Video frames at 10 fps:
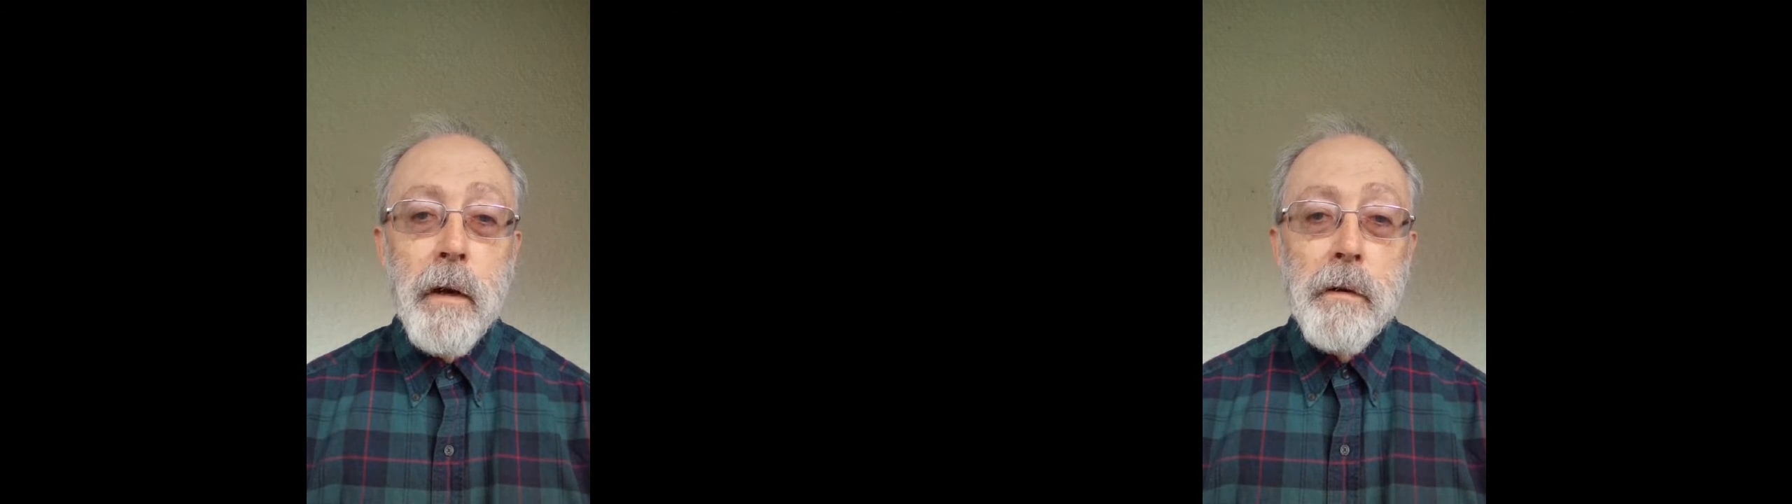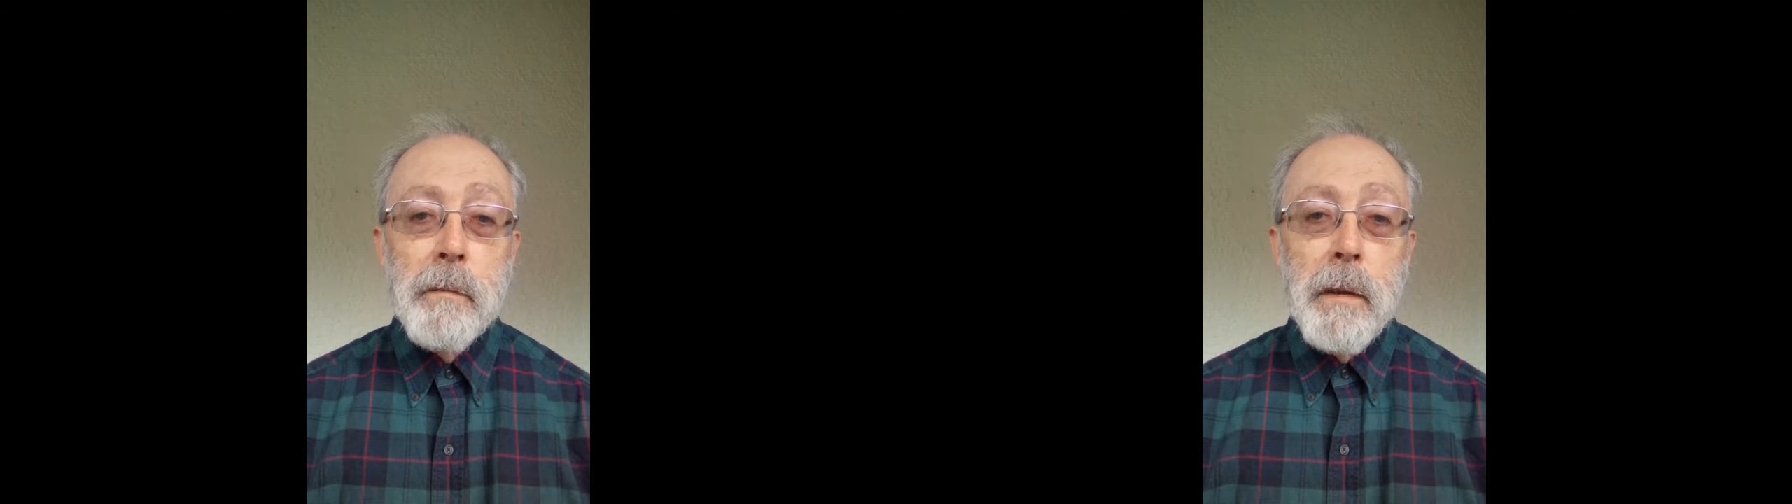
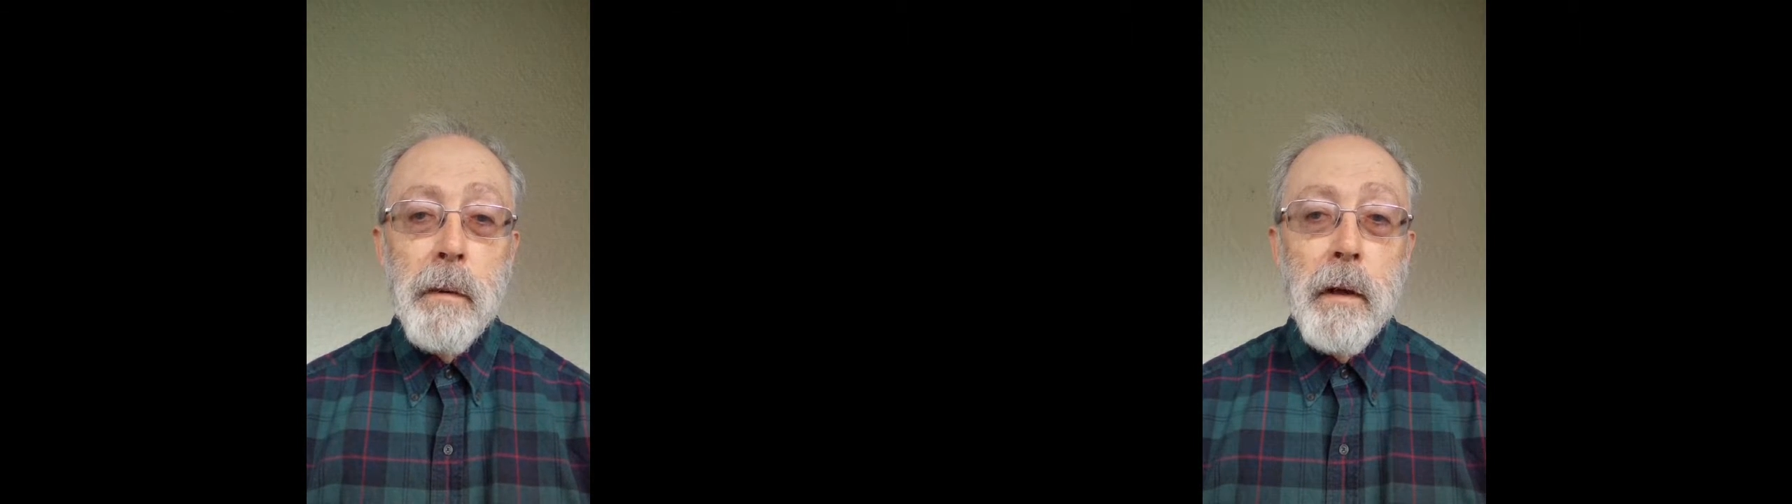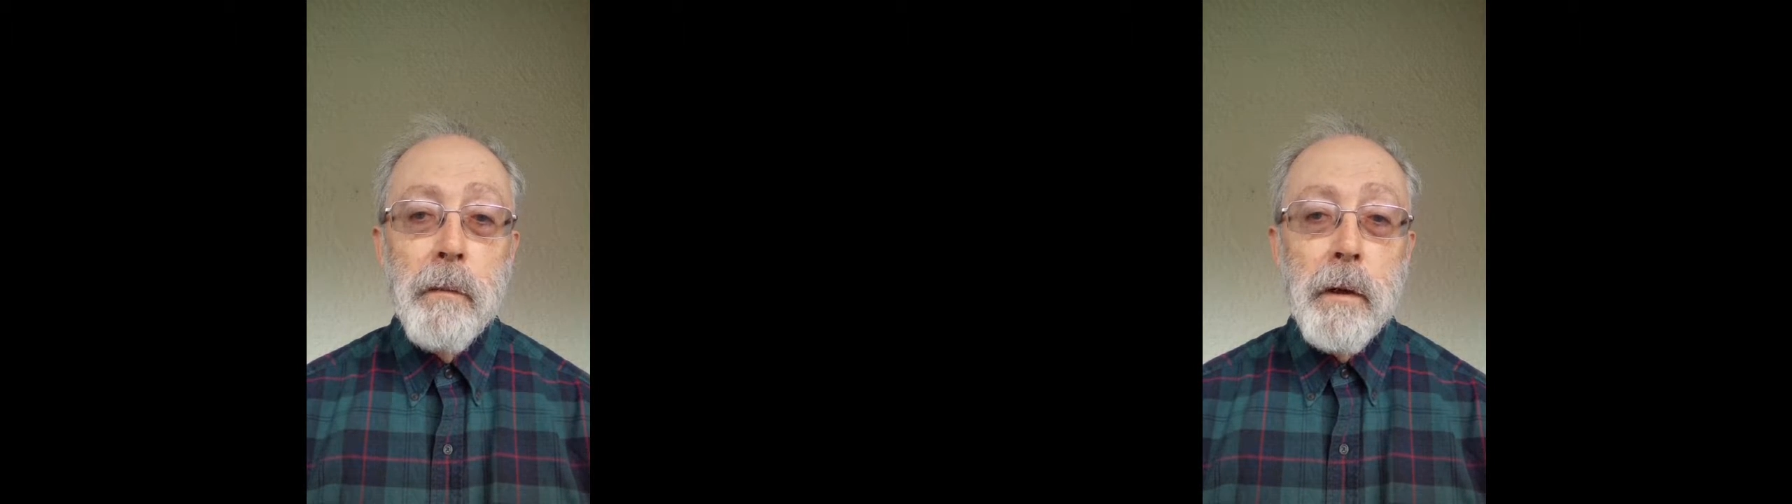lots of
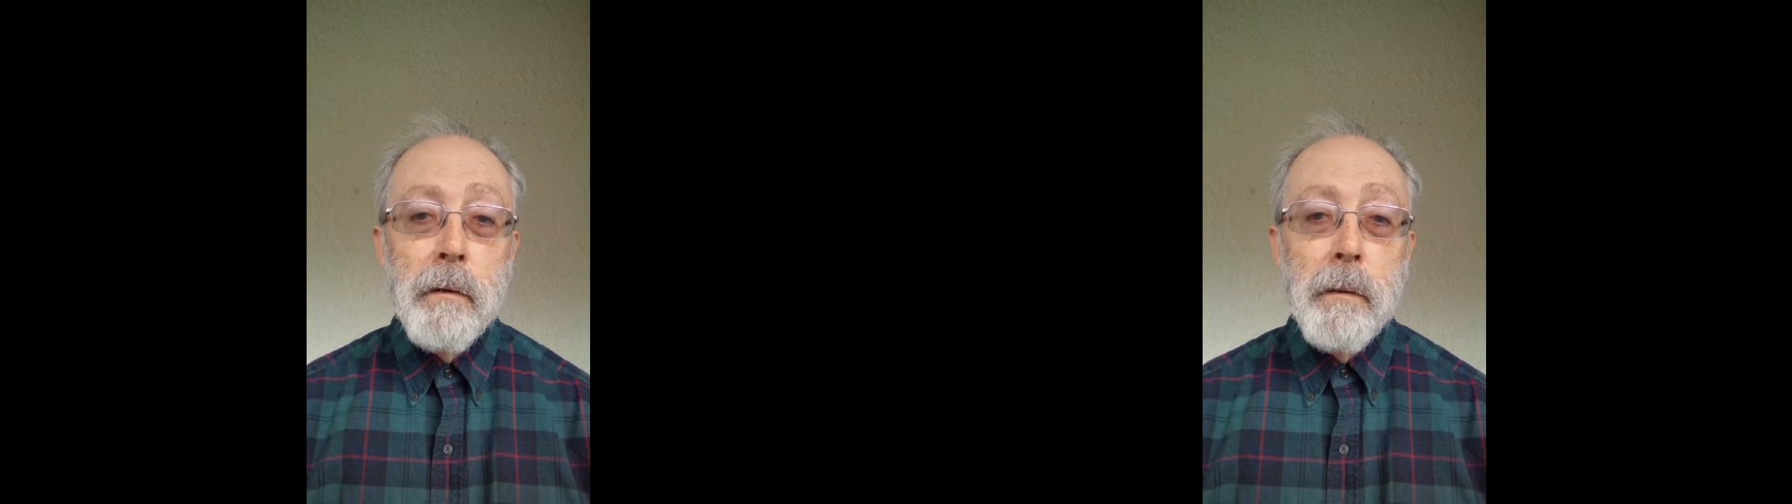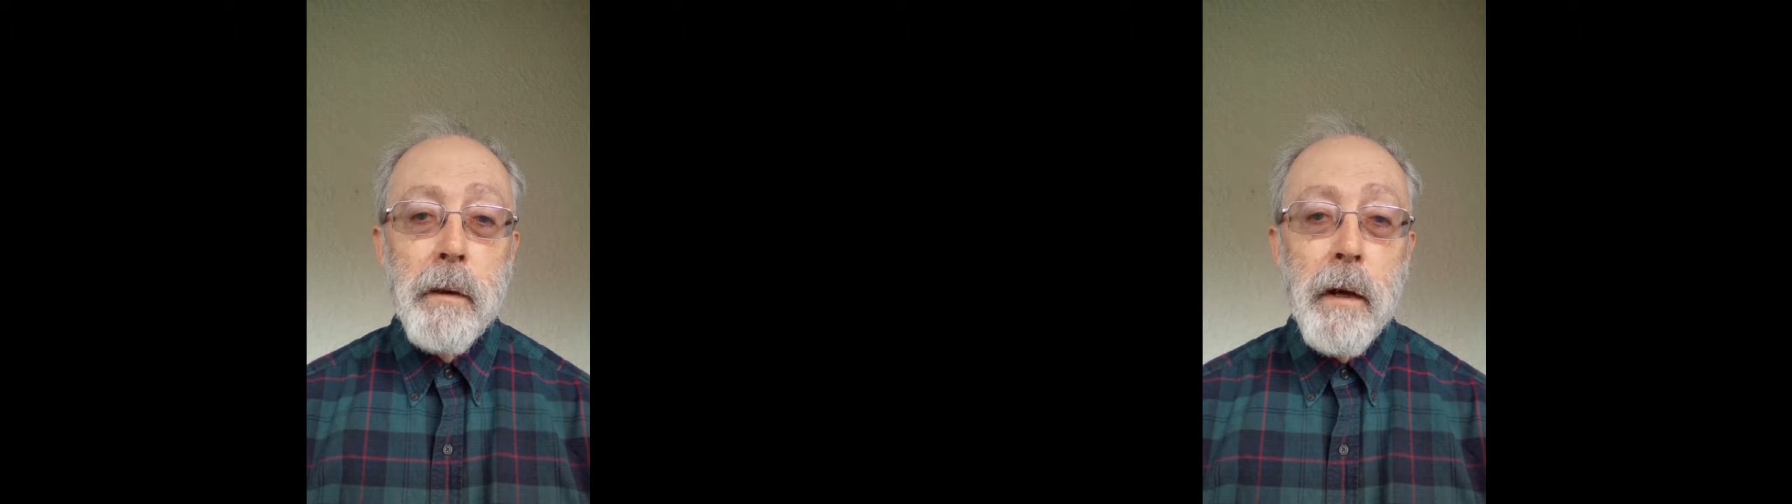people that would
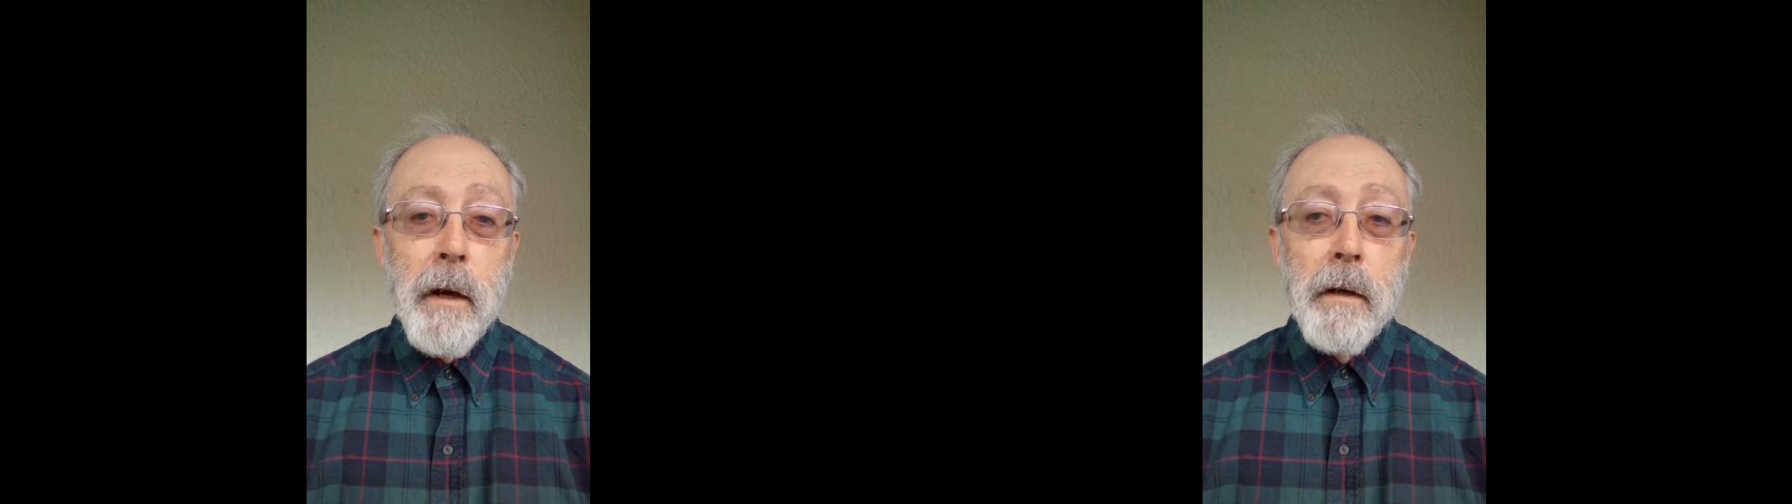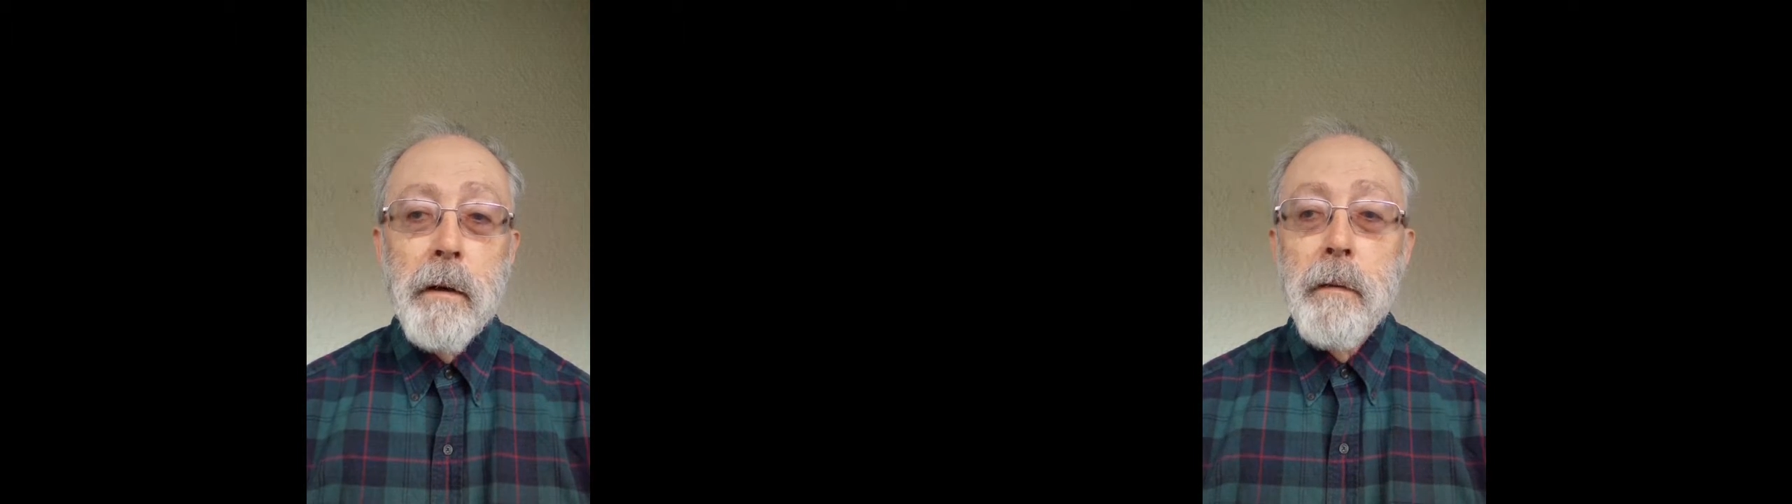agree with
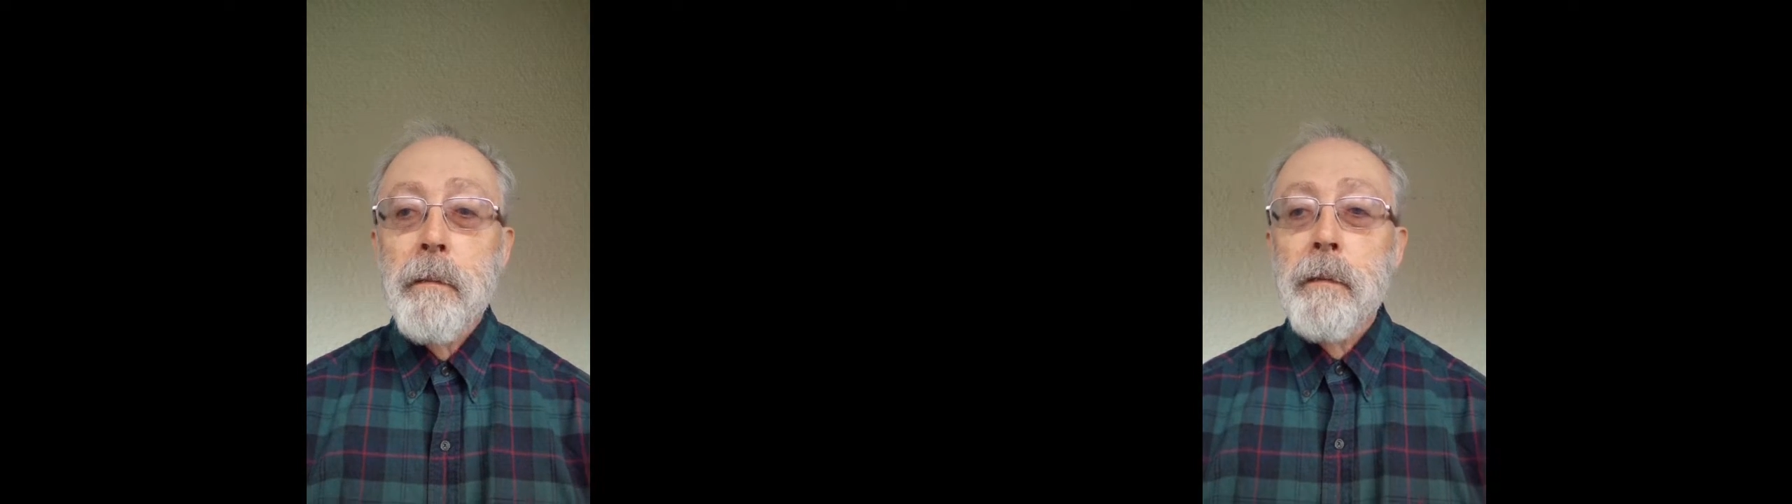that.